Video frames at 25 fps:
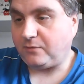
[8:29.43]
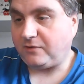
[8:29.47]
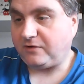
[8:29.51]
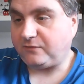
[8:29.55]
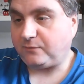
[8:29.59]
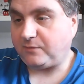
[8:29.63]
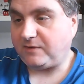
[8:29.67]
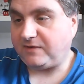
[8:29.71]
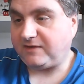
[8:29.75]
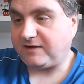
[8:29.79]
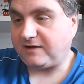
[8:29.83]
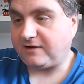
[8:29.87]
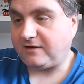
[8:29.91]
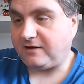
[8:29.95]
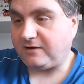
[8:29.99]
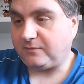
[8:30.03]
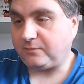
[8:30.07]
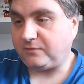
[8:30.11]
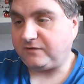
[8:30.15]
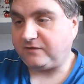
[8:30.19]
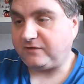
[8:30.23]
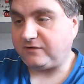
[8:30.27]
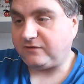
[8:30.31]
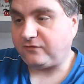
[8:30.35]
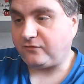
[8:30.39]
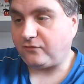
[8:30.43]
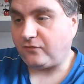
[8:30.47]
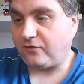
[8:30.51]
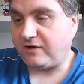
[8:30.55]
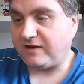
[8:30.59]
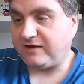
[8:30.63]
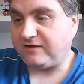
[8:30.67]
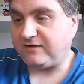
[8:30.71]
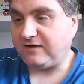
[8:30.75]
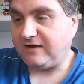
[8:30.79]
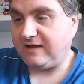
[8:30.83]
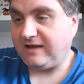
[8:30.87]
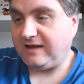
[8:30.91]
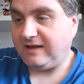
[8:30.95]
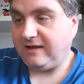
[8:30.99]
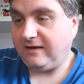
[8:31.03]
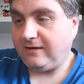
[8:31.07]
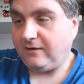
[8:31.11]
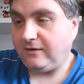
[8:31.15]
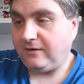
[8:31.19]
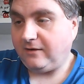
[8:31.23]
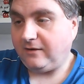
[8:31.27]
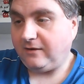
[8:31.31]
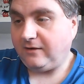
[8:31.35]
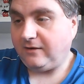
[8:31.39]
when the card was destroyed,
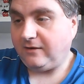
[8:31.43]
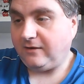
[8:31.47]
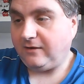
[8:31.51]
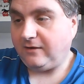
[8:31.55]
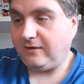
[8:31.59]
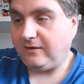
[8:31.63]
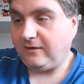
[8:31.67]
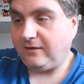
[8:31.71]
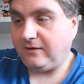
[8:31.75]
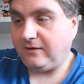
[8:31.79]
or